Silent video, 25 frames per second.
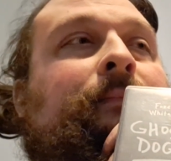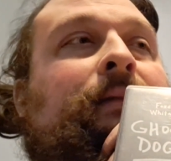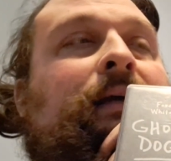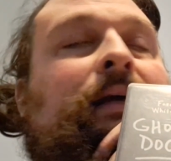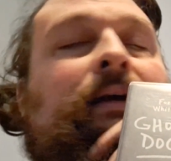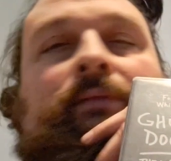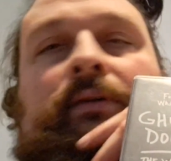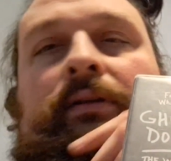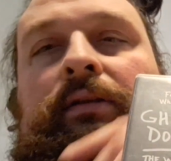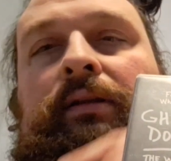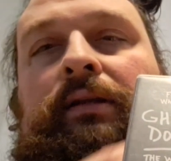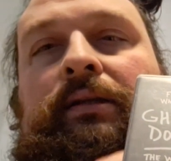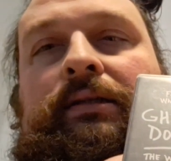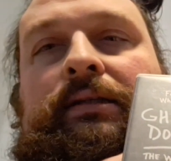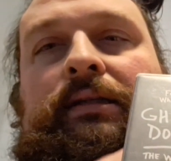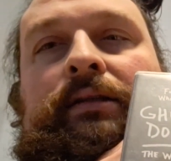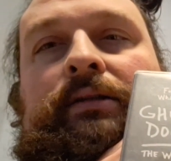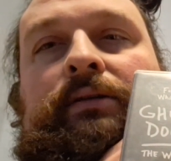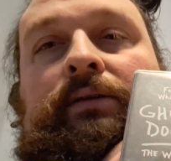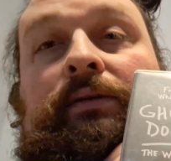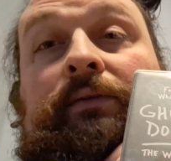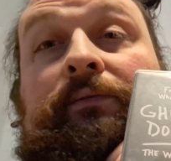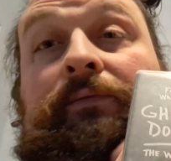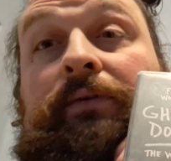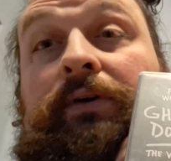ever listened
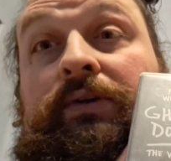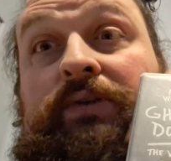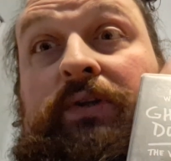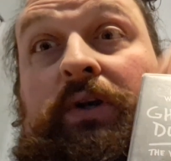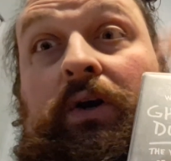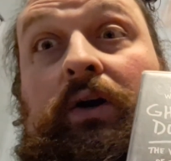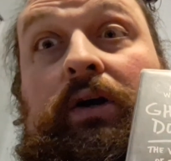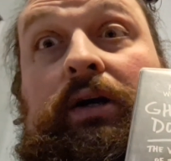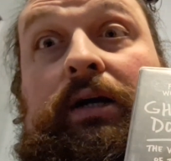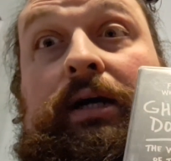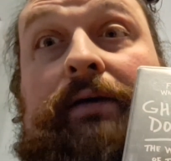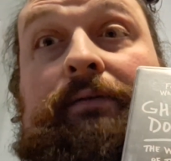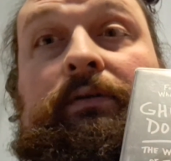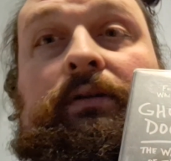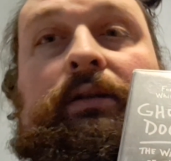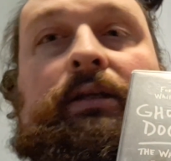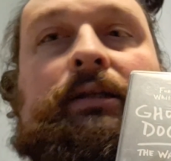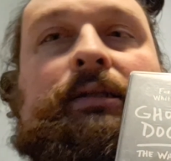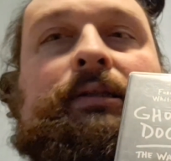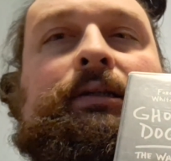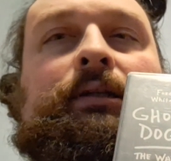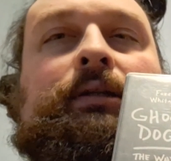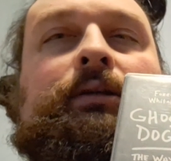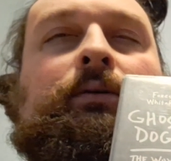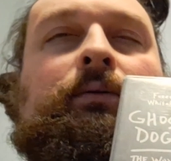to. The first song I ever
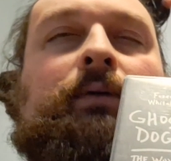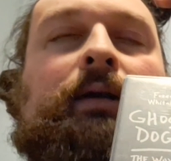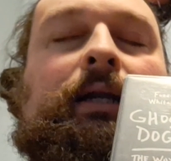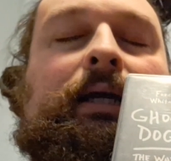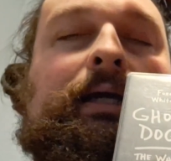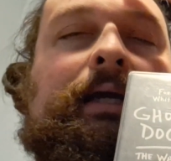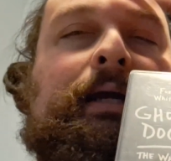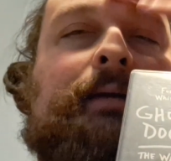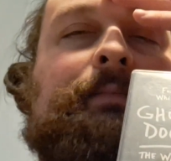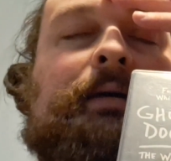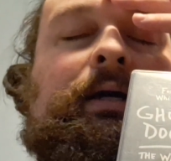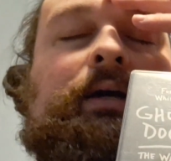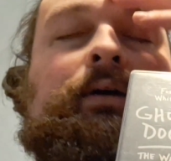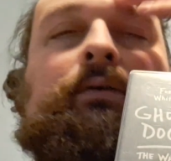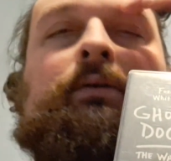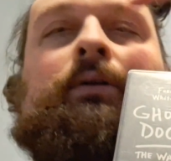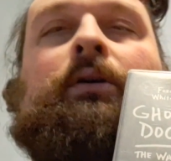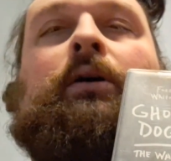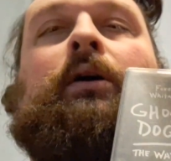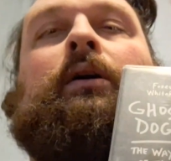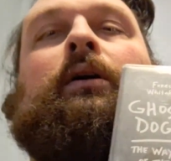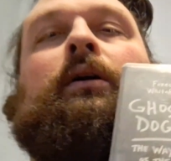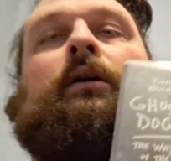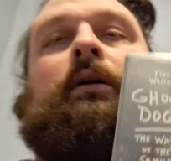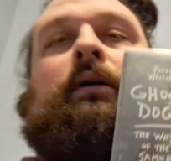listened to when I got my own
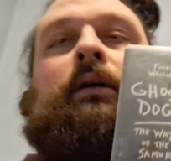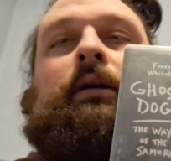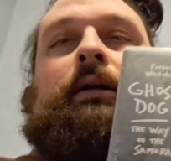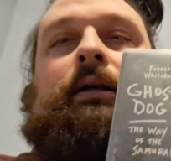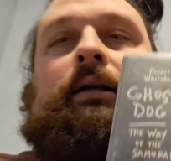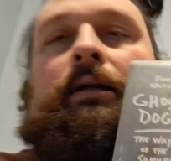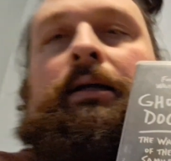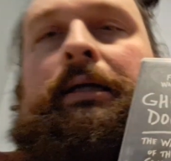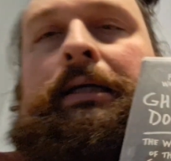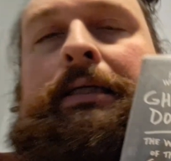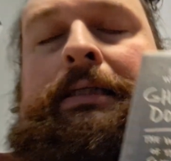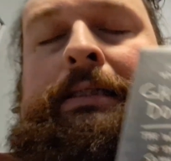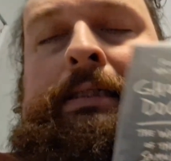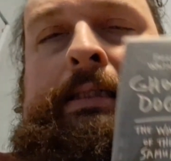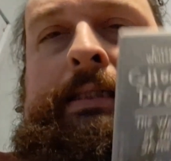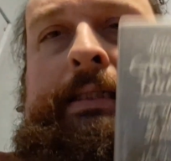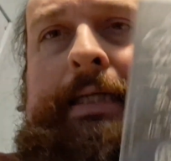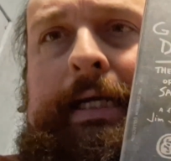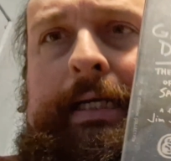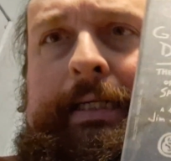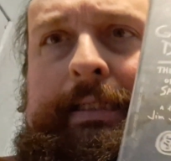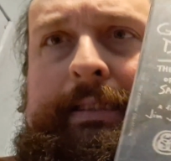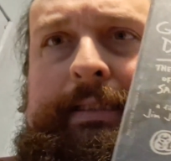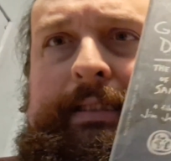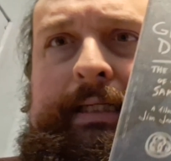car and
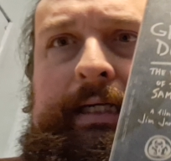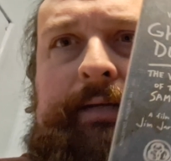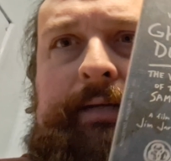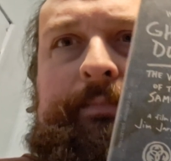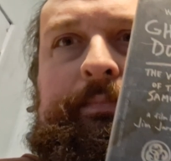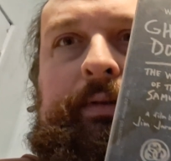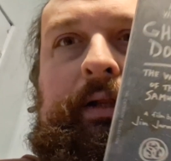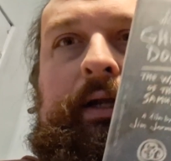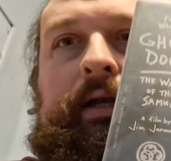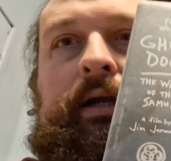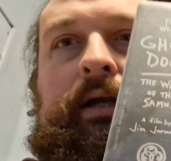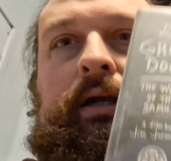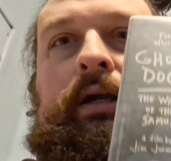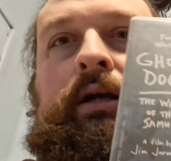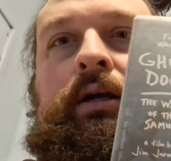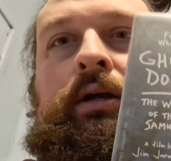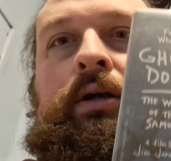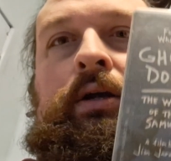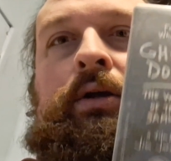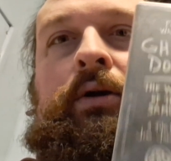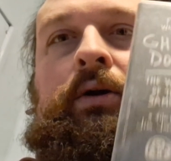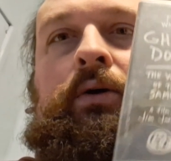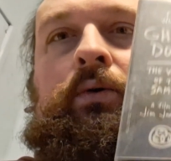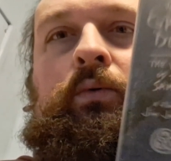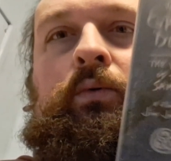got a CD player
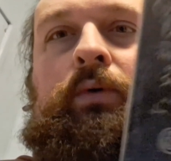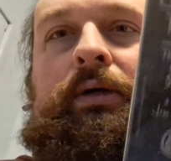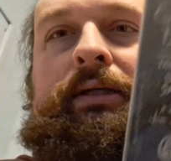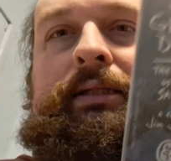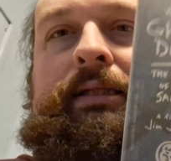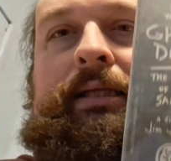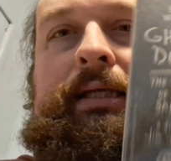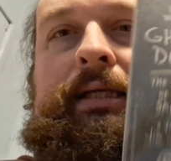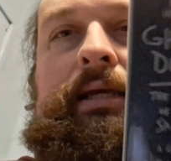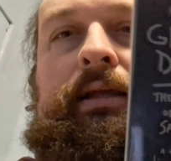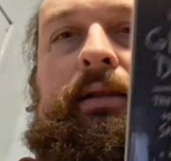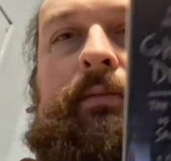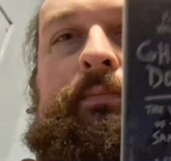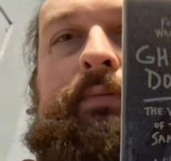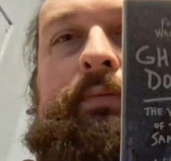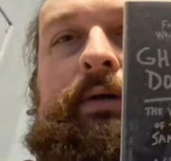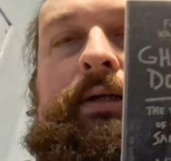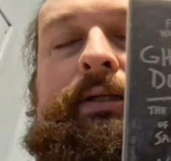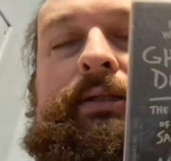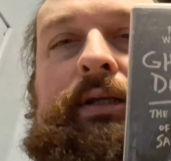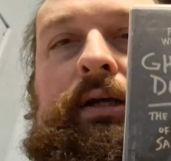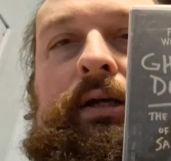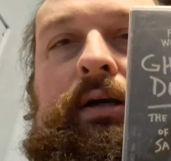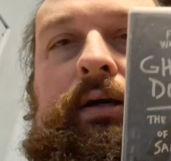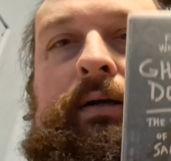was the Killah
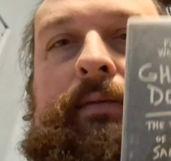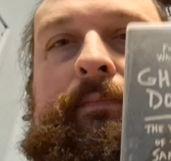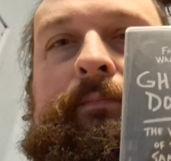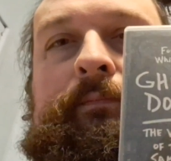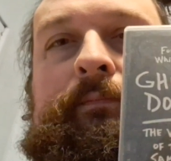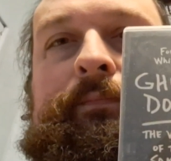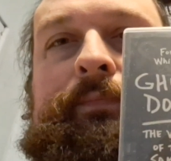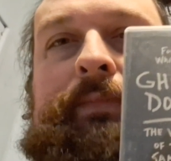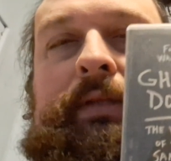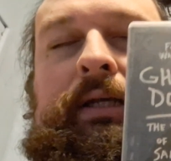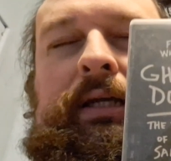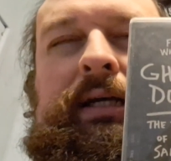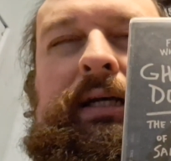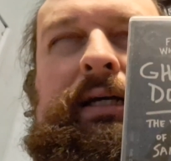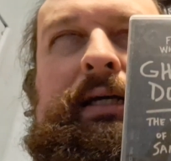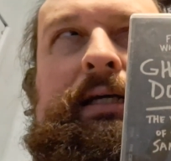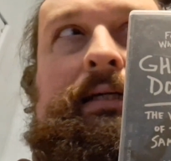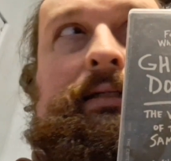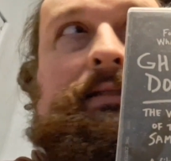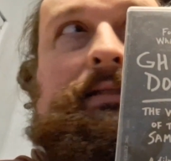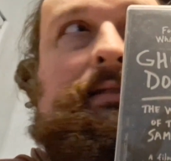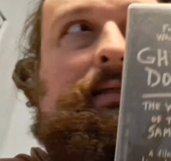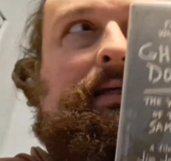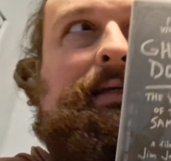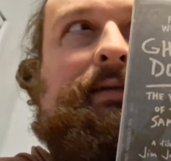Priest song.
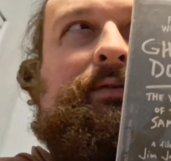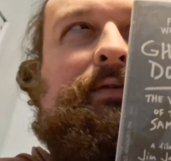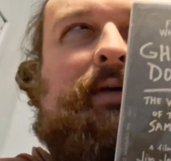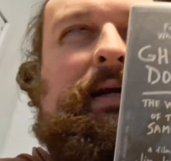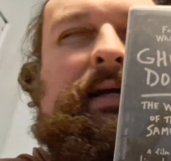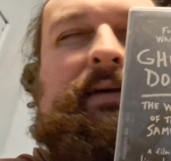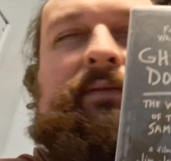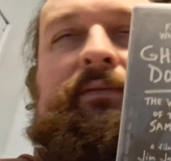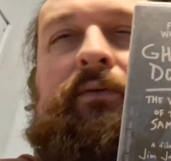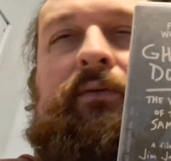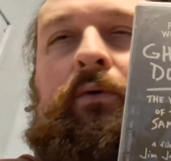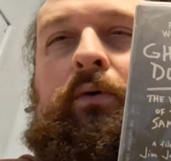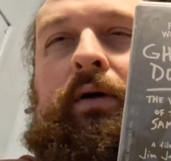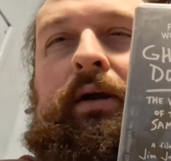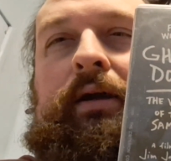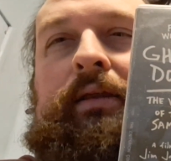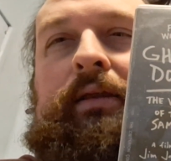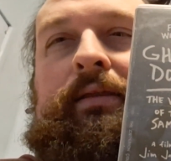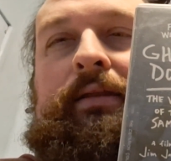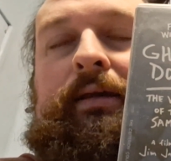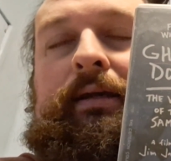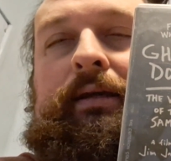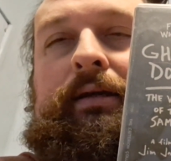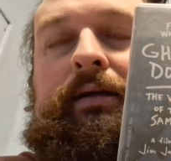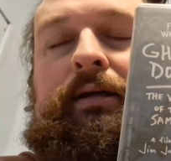It's like track 4, I
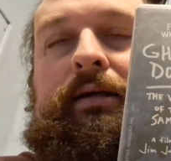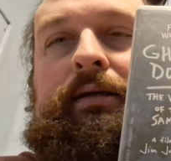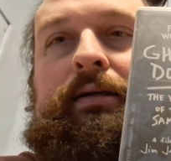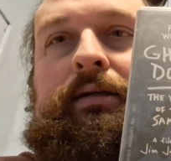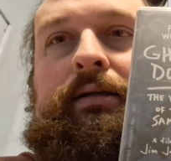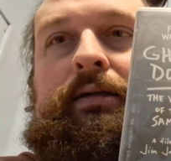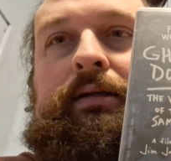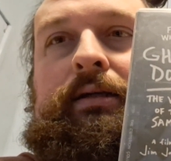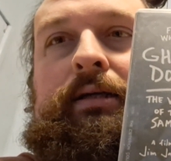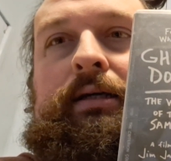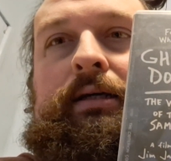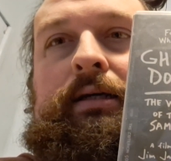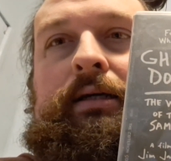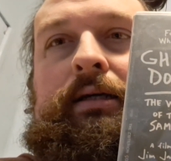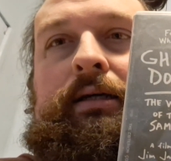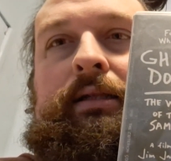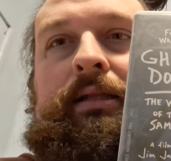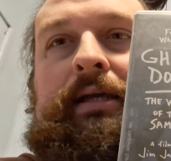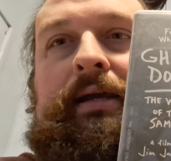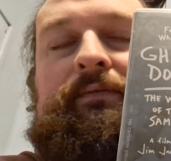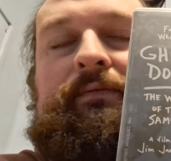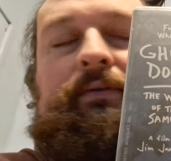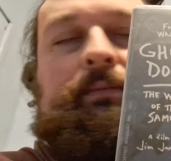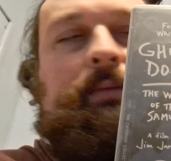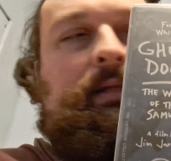think, on the
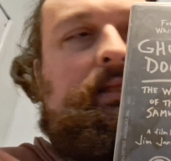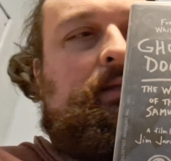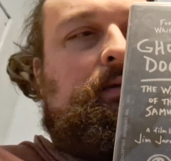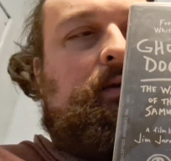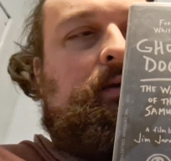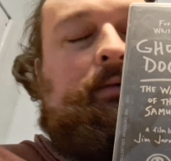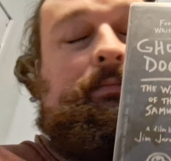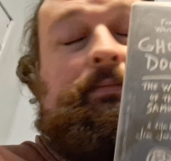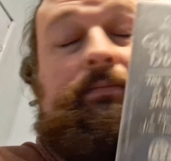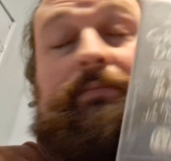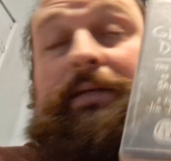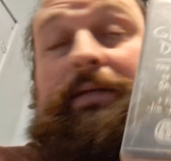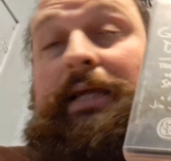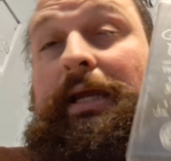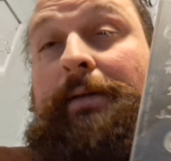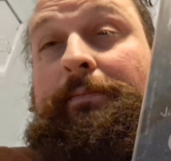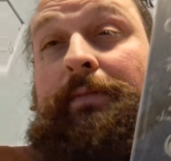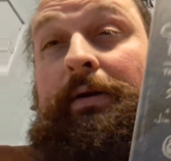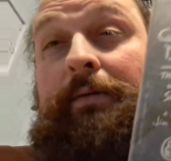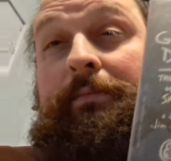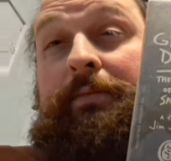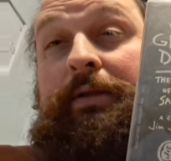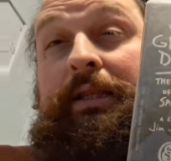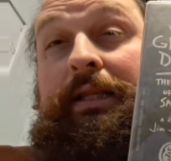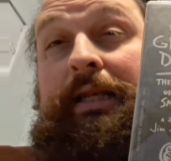Heavy Mental album. Can't
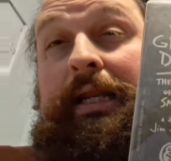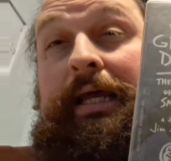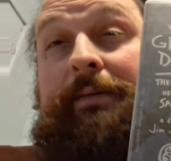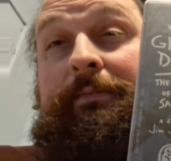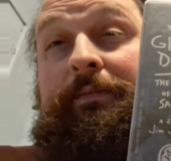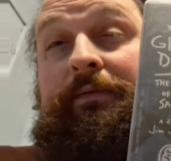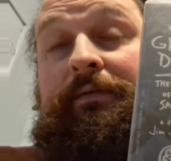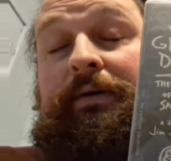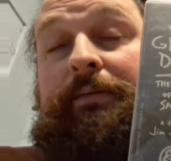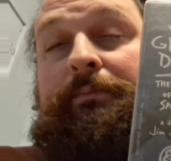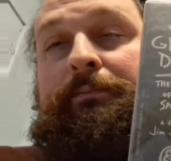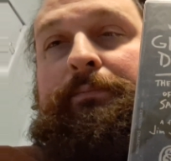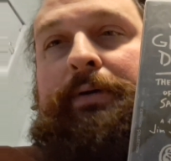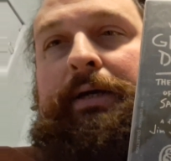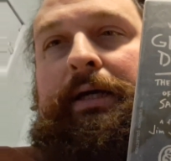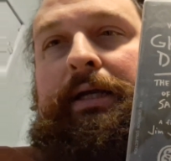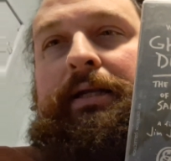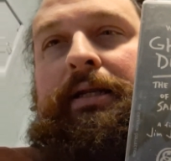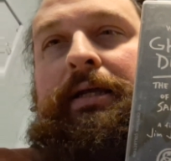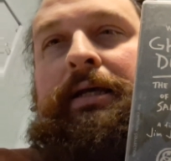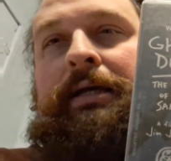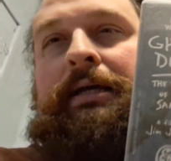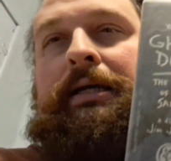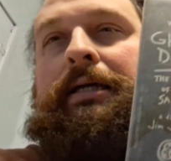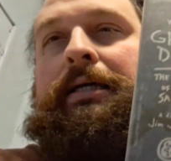remember the name of it, but
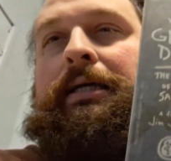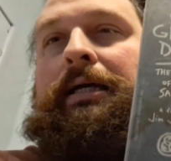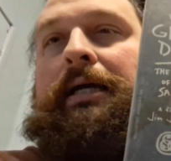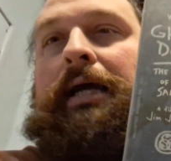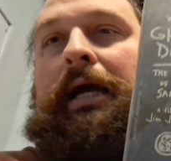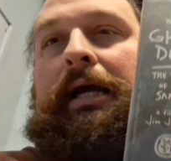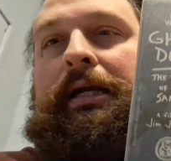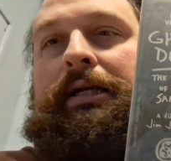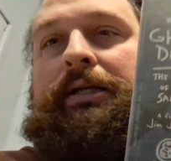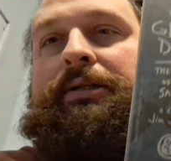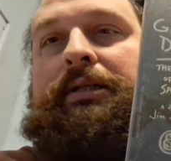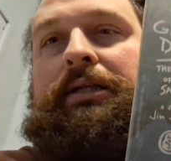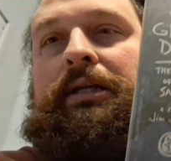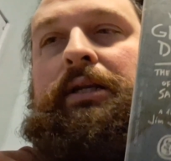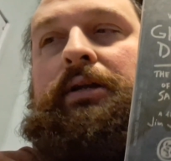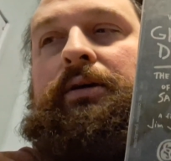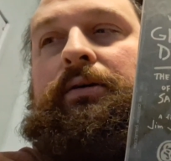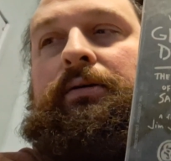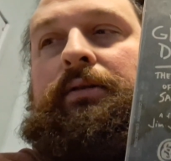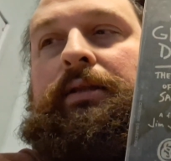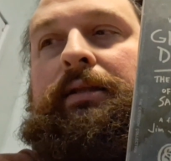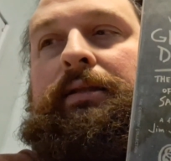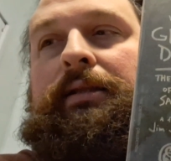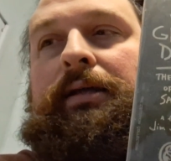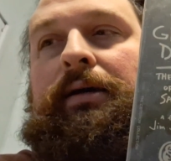I just
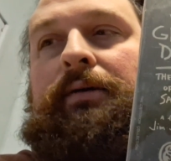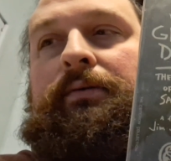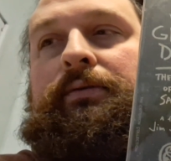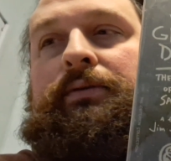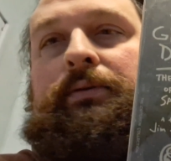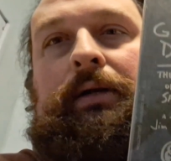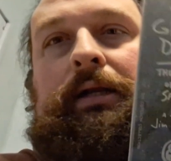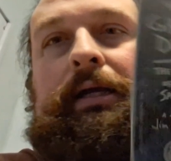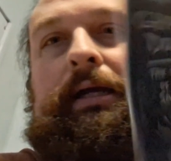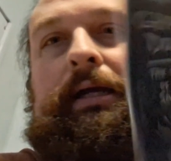knew that was what